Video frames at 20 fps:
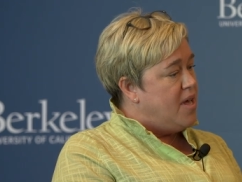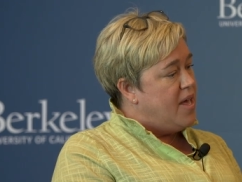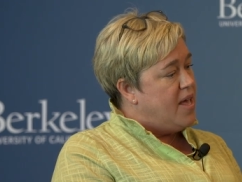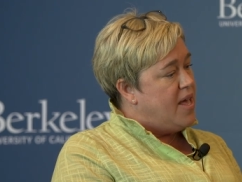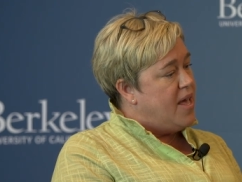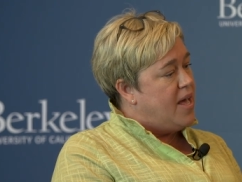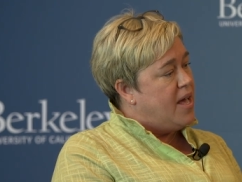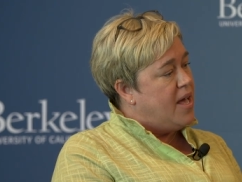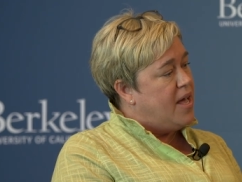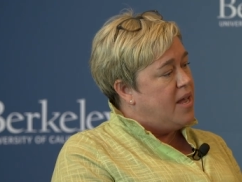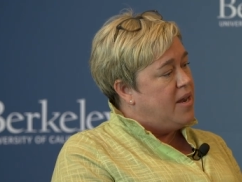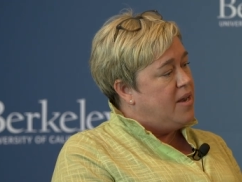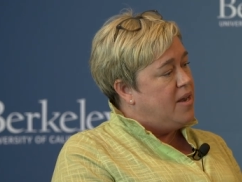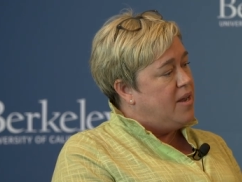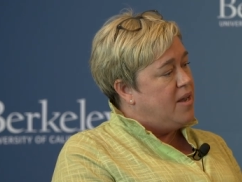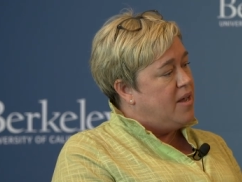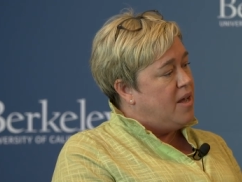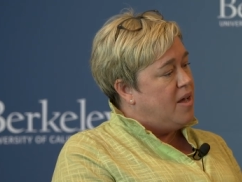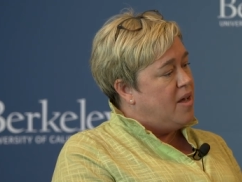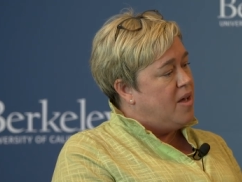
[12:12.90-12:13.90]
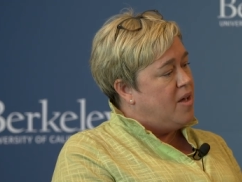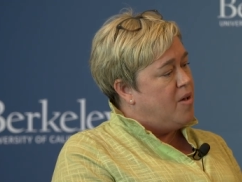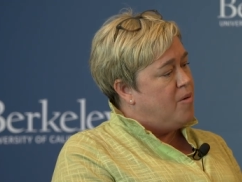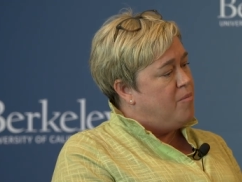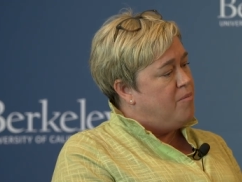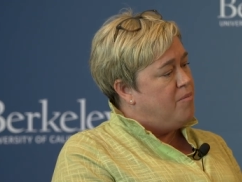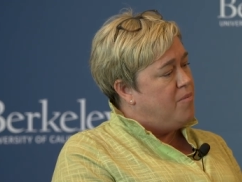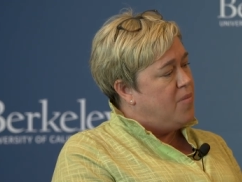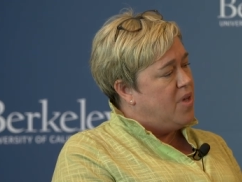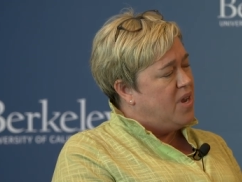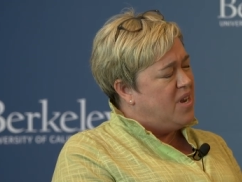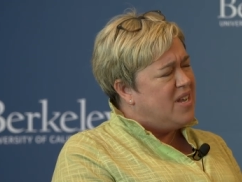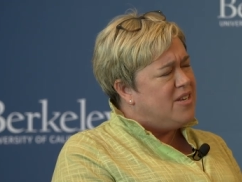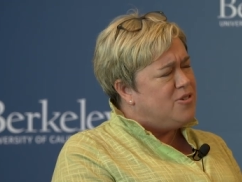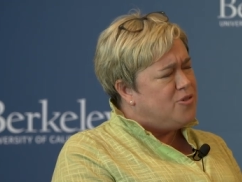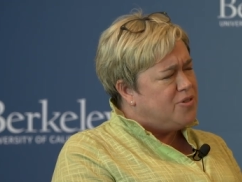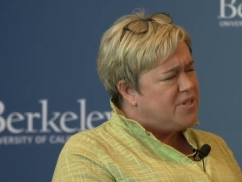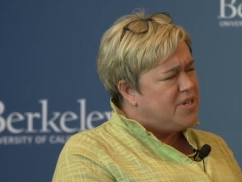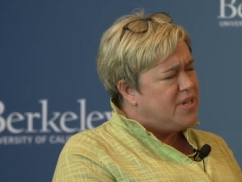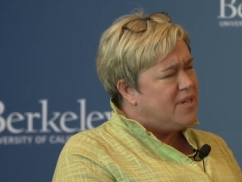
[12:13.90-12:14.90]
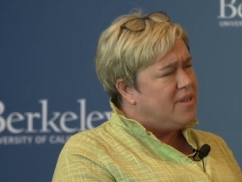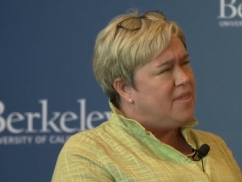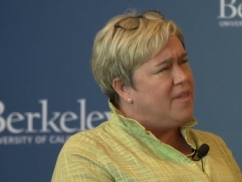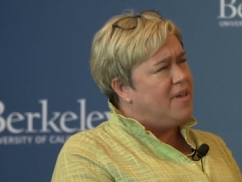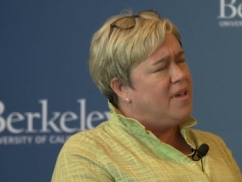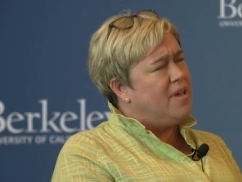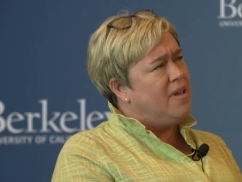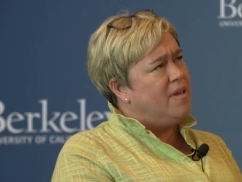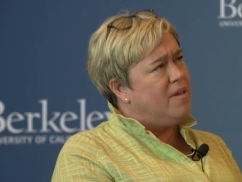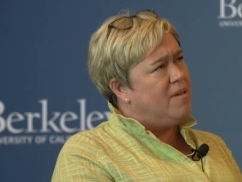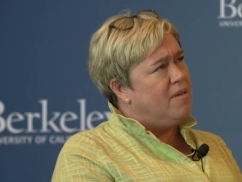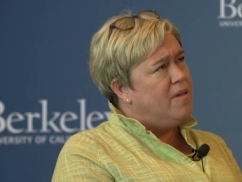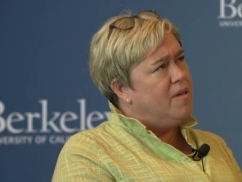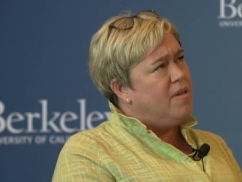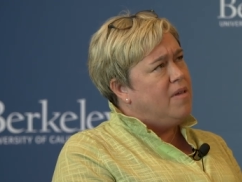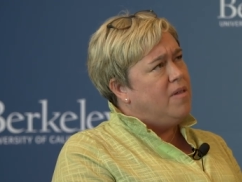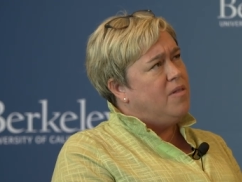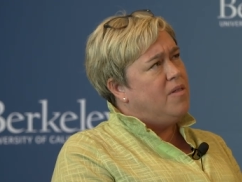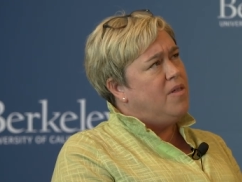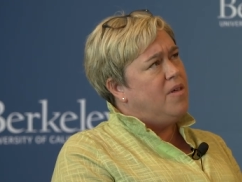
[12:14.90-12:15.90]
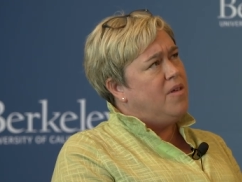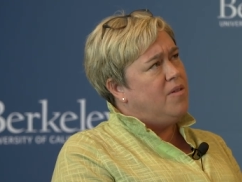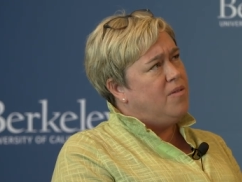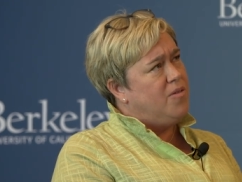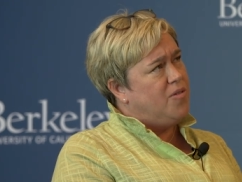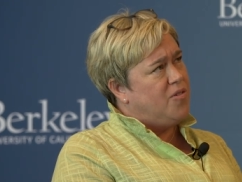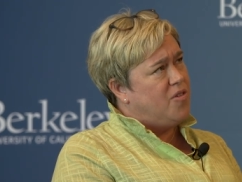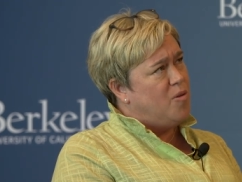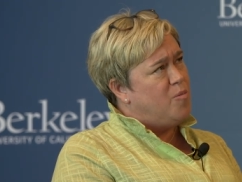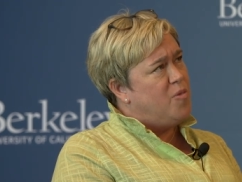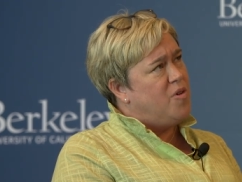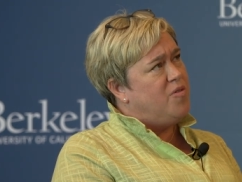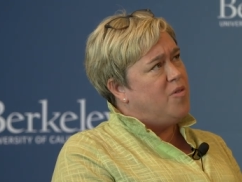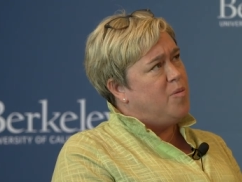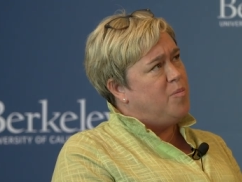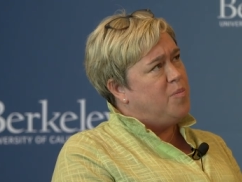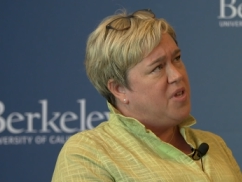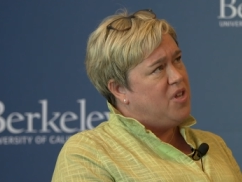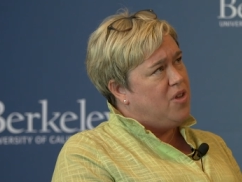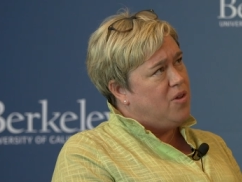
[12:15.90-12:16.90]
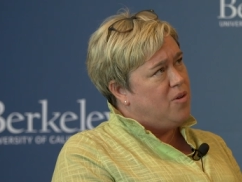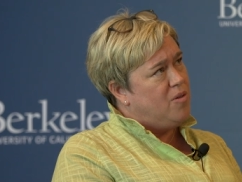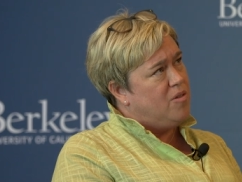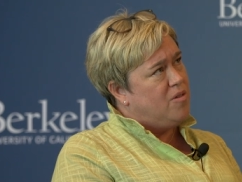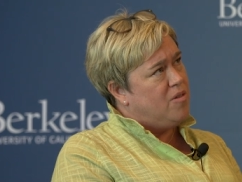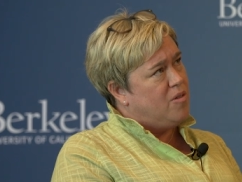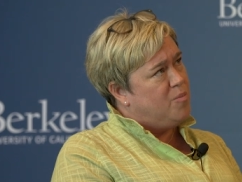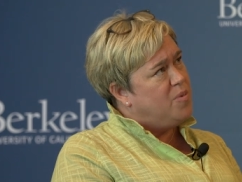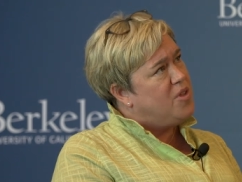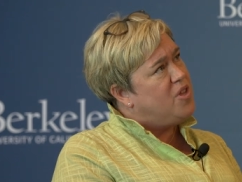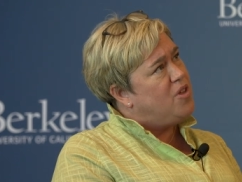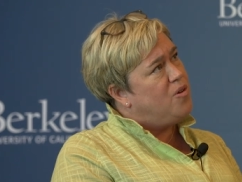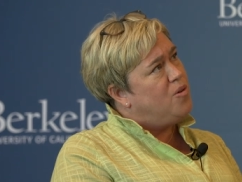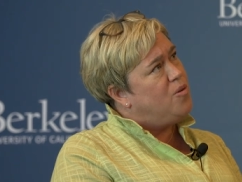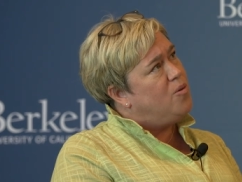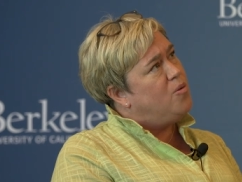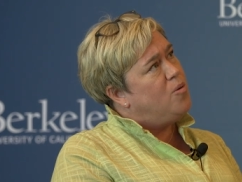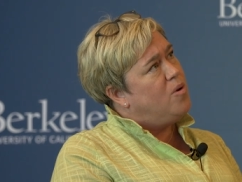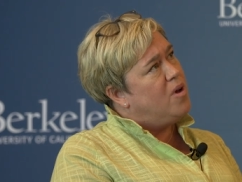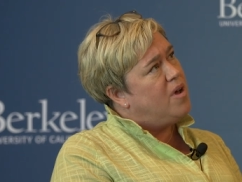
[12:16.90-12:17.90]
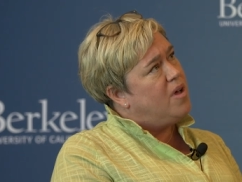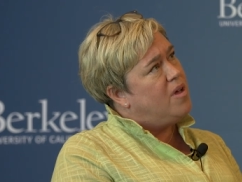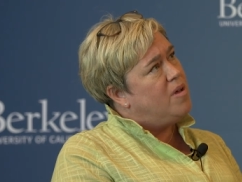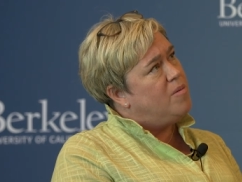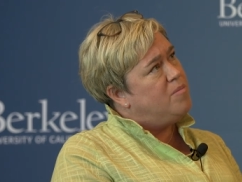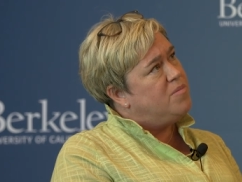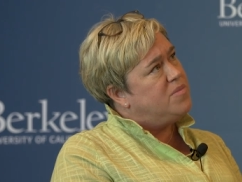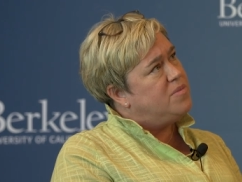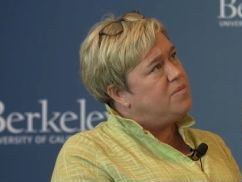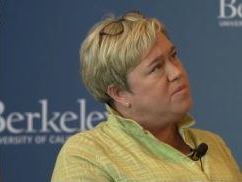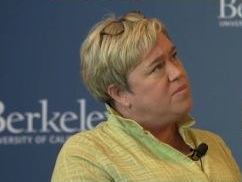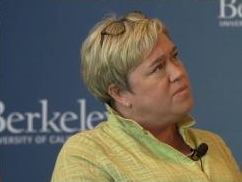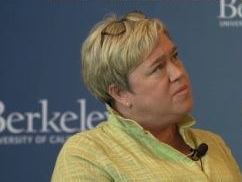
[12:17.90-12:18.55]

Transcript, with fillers: and um, an interesting thing that some of the Pew, the Pew um,